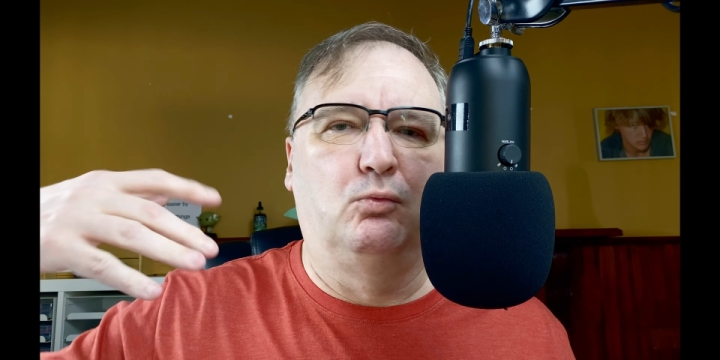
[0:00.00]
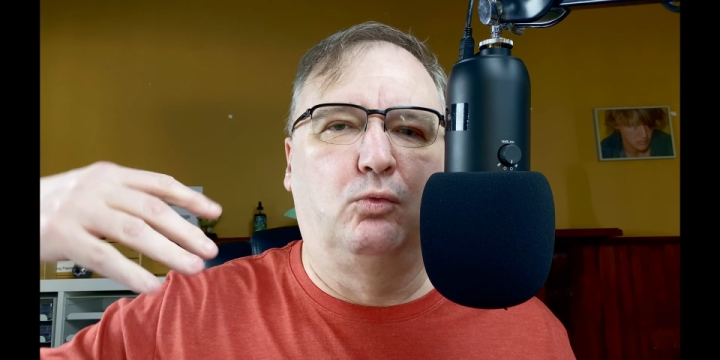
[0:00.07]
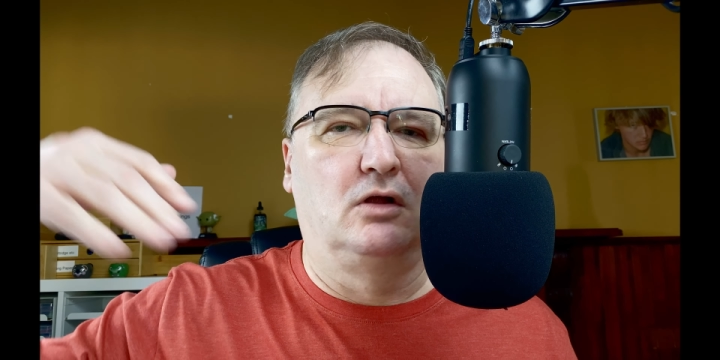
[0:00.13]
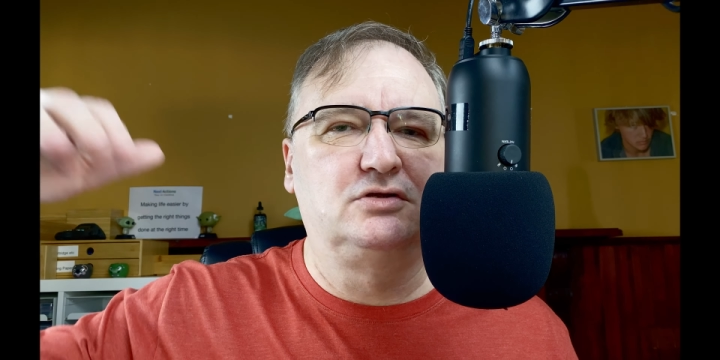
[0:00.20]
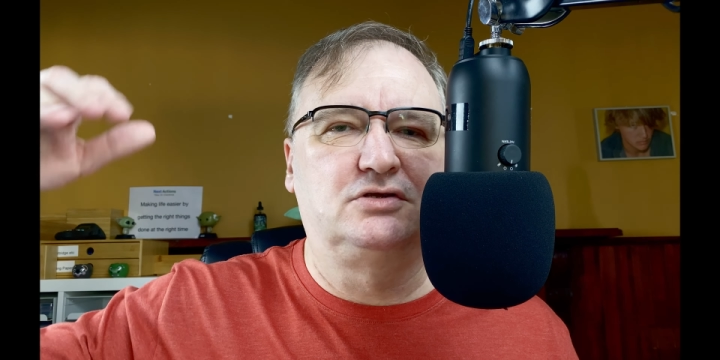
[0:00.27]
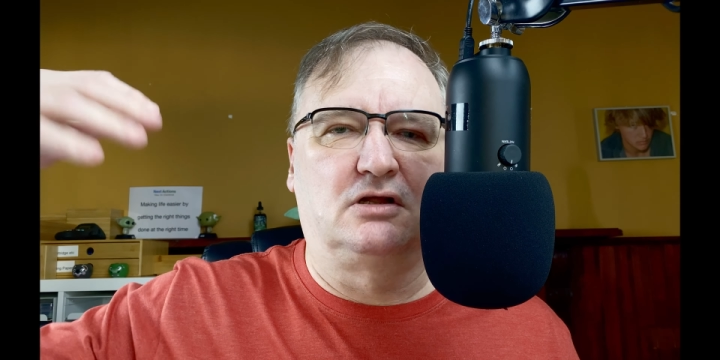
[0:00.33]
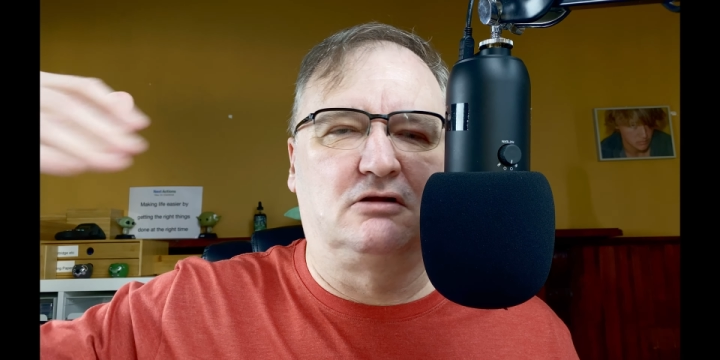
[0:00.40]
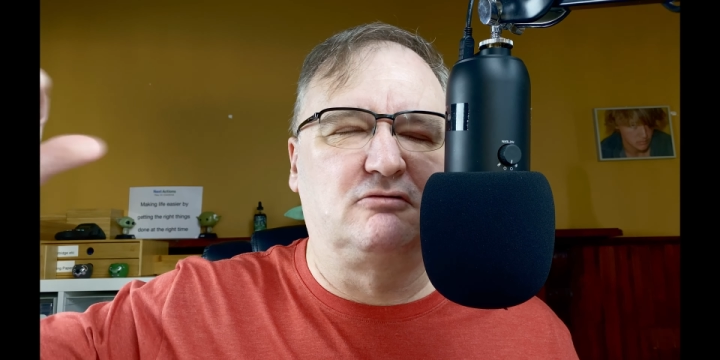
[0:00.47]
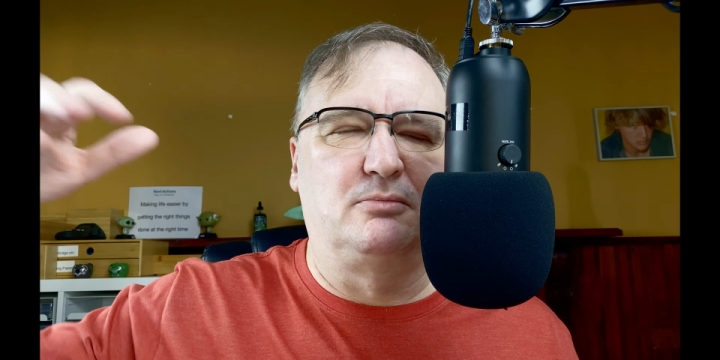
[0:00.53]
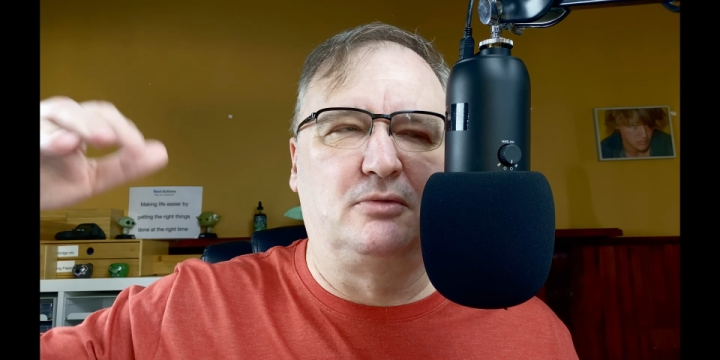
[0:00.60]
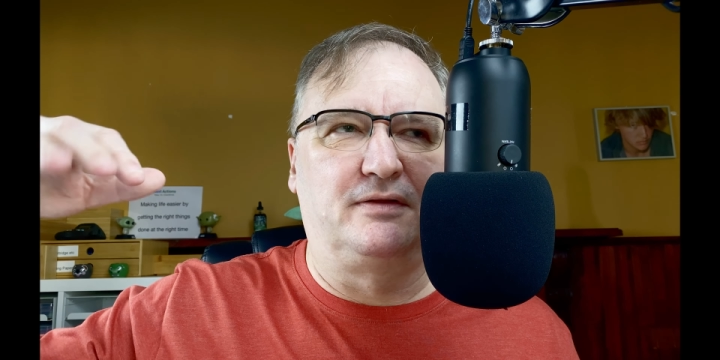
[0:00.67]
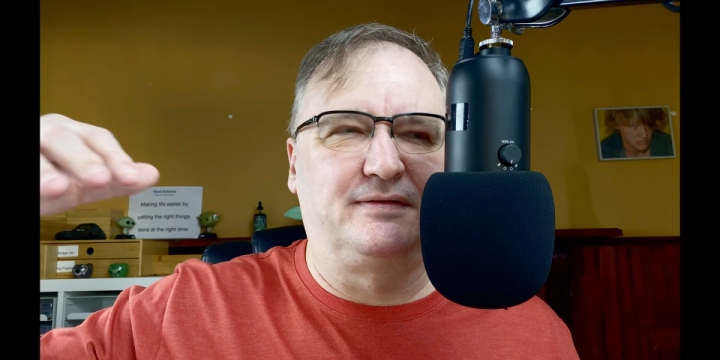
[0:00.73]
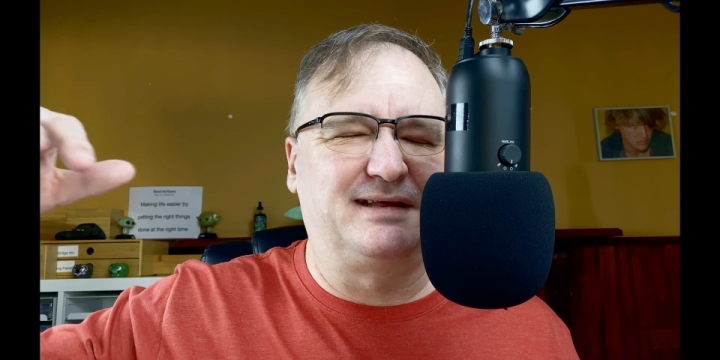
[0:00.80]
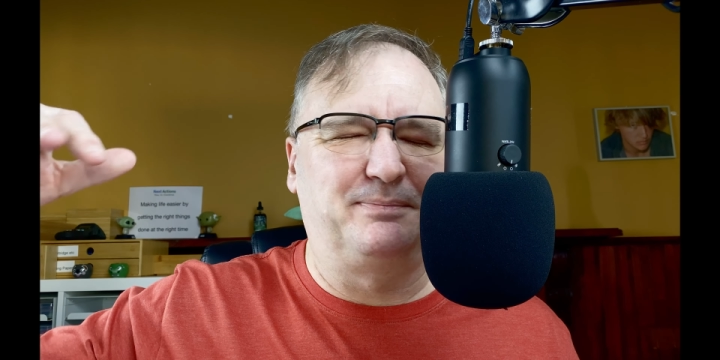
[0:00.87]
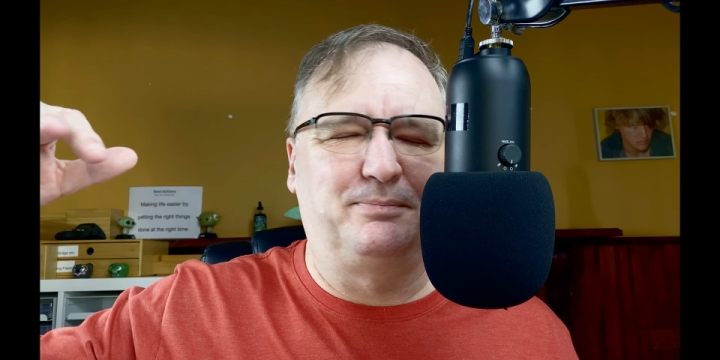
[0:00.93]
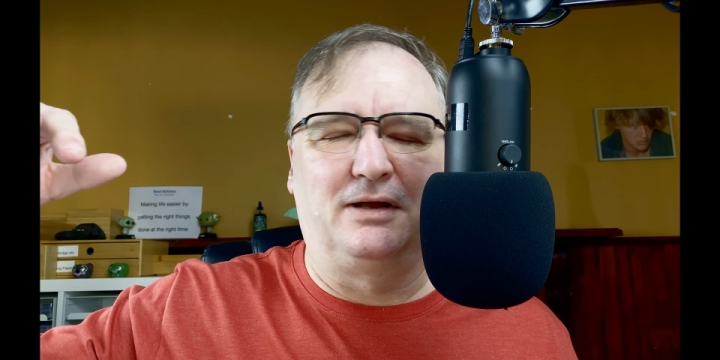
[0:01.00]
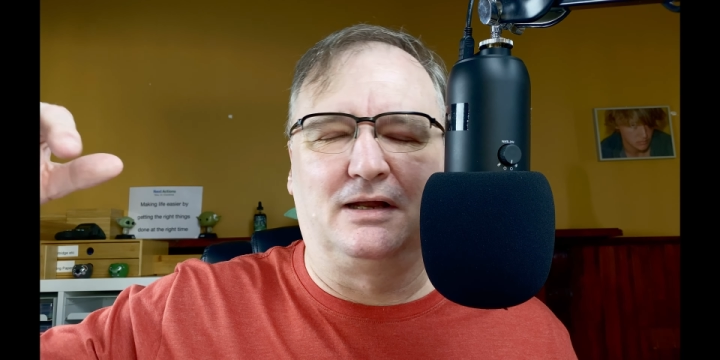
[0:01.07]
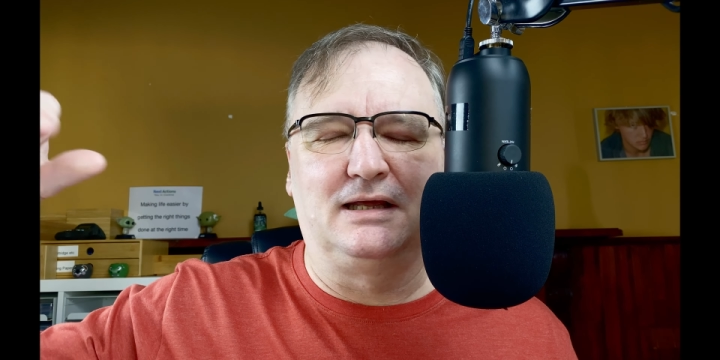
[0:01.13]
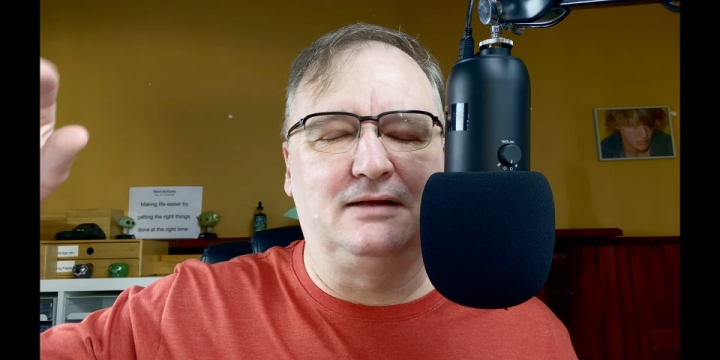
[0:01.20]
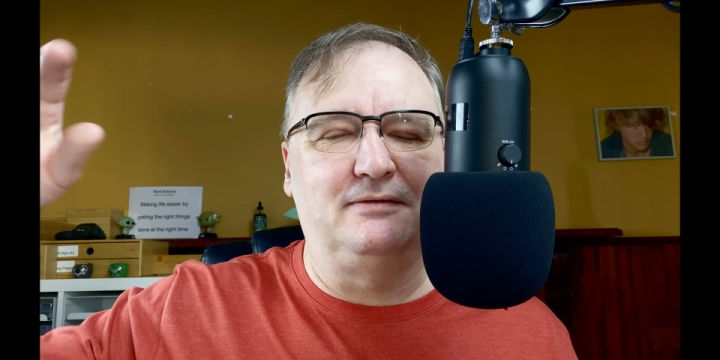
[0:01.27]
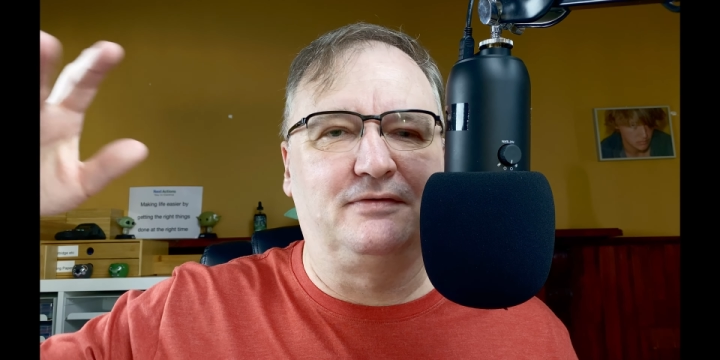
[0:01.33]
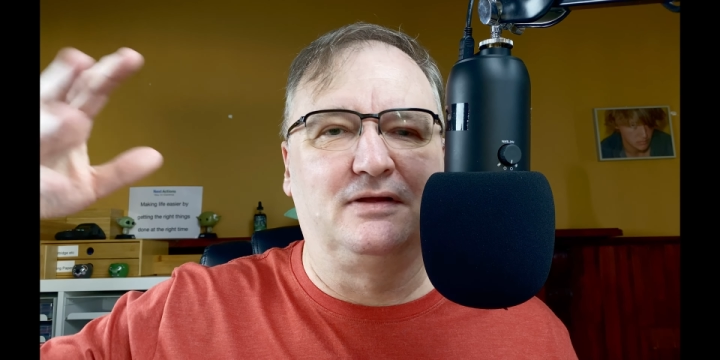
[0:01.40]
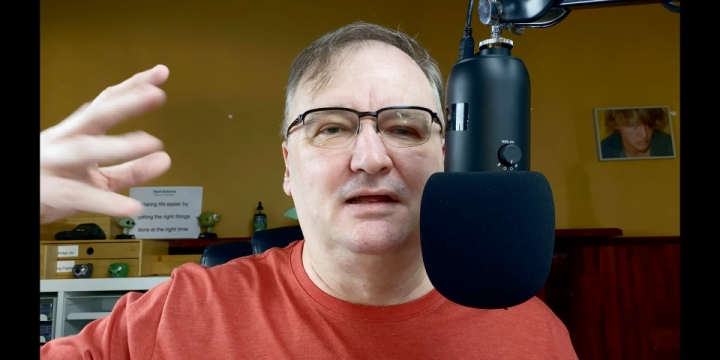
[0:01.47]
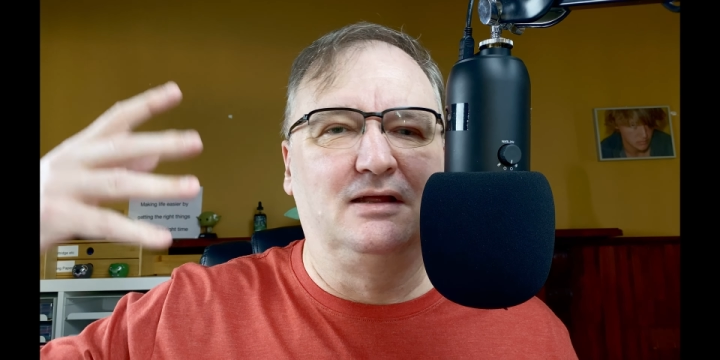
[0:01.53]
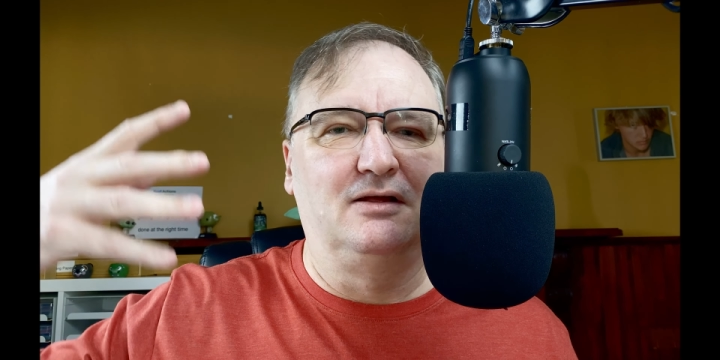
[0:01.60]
$1 a month, I believe,